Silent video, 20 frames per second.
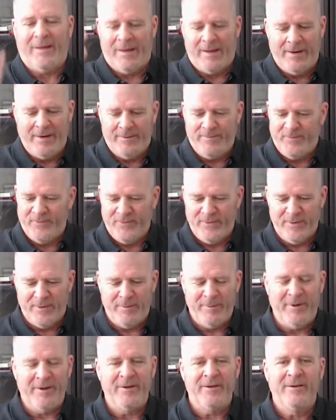I
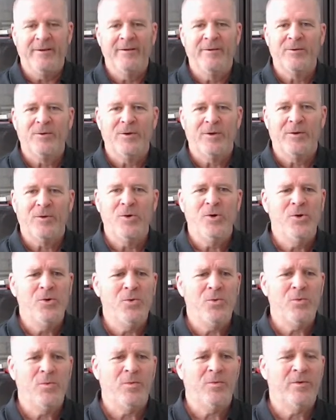mean,
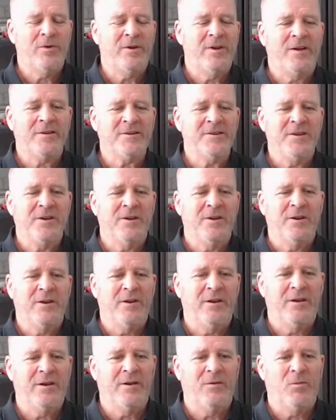who doesn't
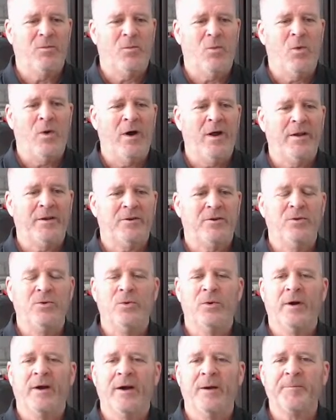want
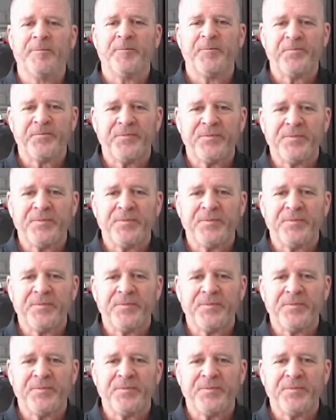to